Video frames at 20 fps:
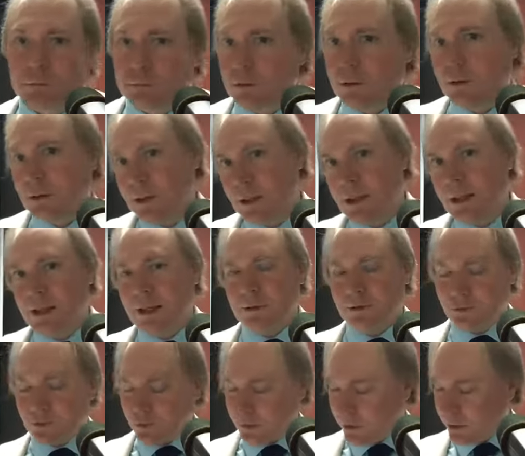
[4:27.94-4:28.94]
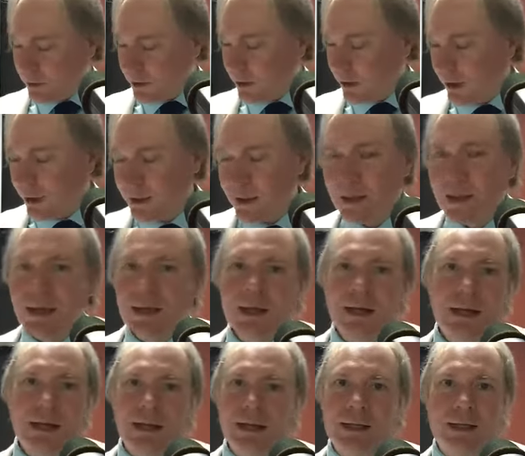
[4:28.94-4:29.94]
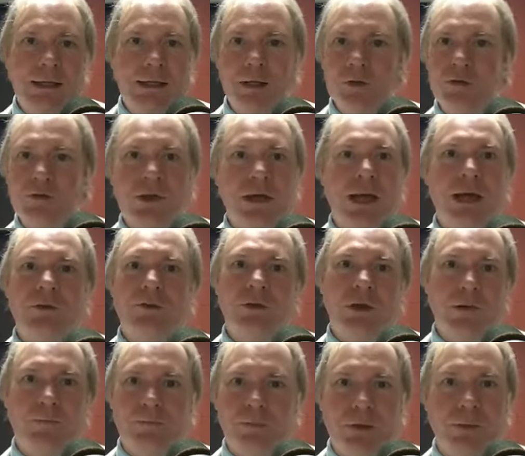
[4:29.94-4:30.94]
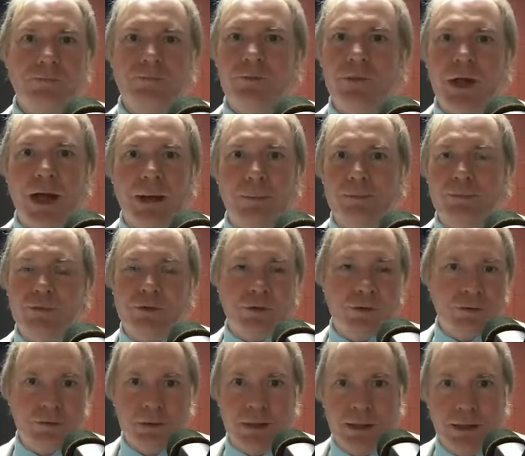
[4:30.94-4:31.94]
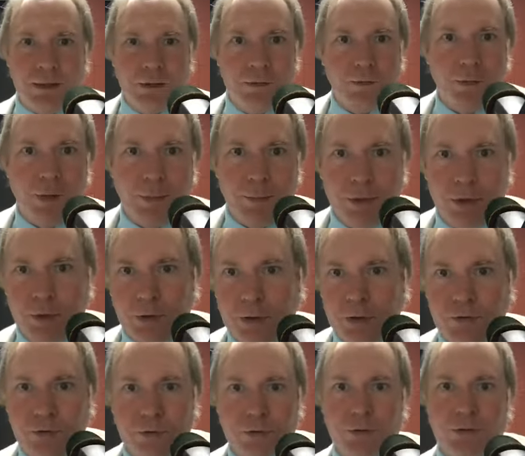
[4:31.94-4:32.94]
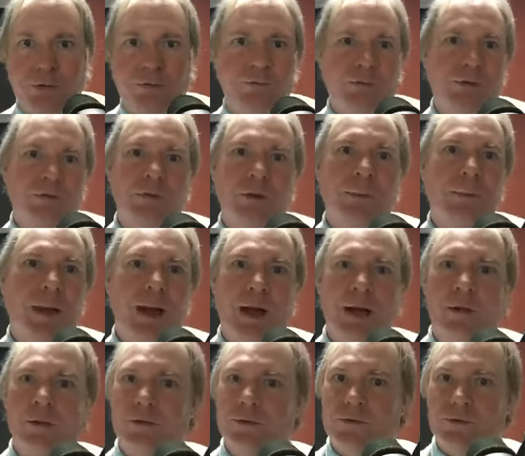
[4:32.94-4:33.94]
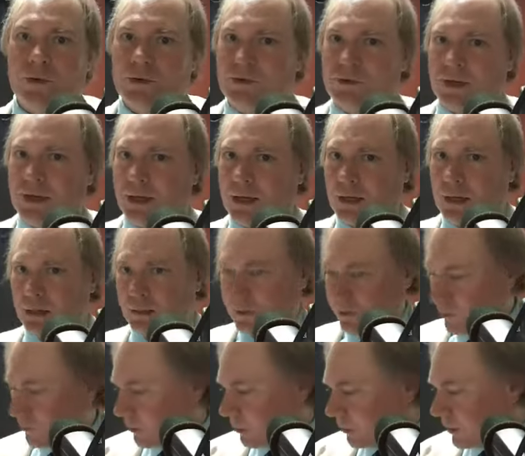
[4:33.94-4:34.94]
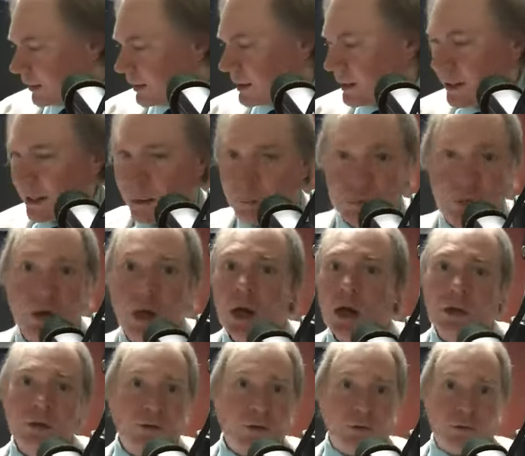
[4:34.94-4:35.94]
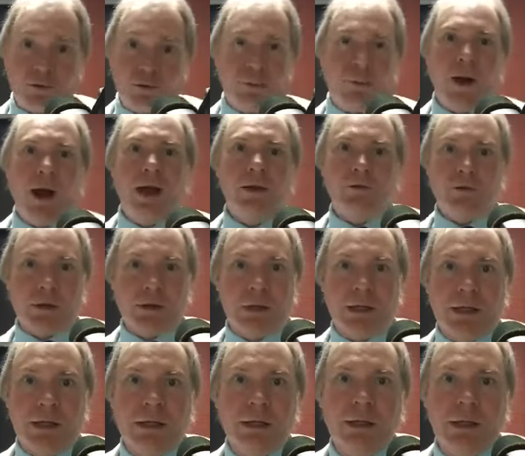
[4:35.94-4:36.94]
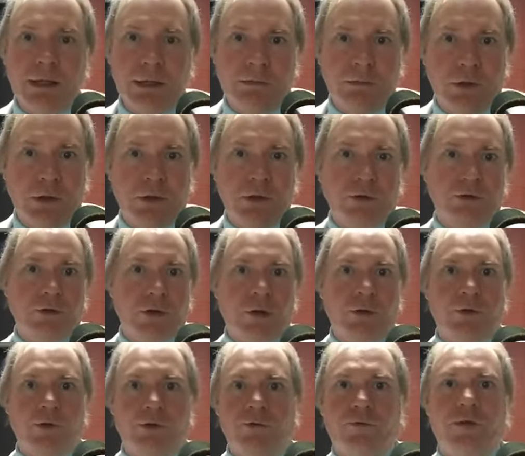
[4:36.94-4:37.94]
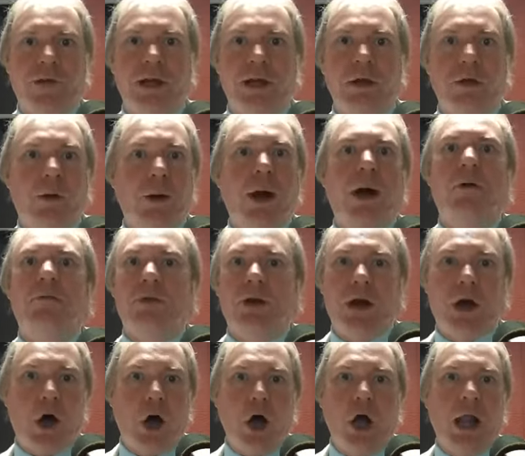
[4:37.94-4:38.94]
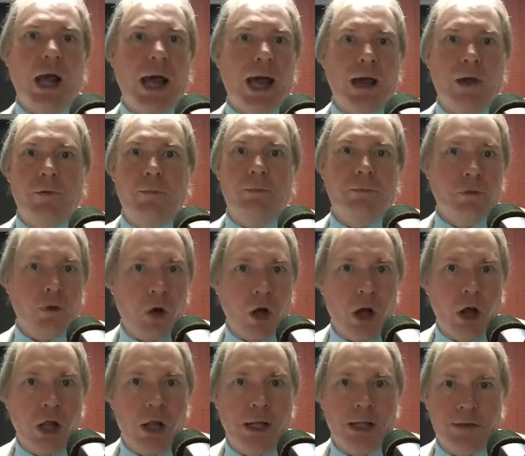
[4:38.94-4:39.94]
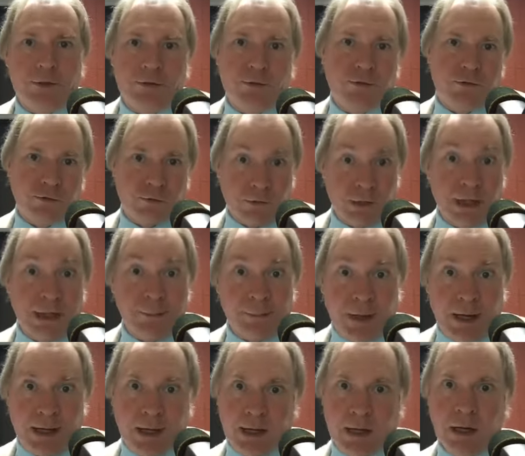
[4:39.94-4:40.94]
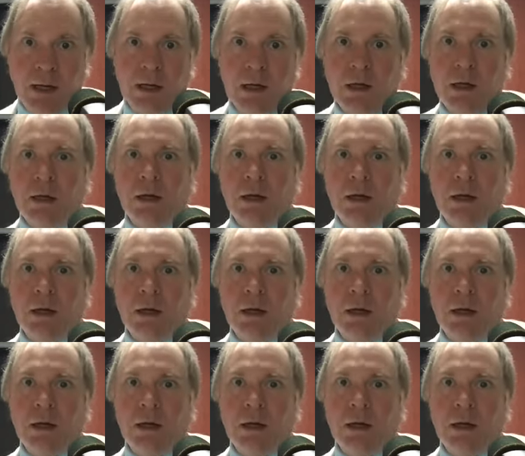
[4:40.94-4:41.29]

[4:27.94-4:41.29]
Okay, that's uh, the idea. In this case, you have flip-flops and uh, women who are 250 pounds. That's not going to do a whole lot of damage. So surprisingly, even though there's all this video of an all-out brawl and screaming,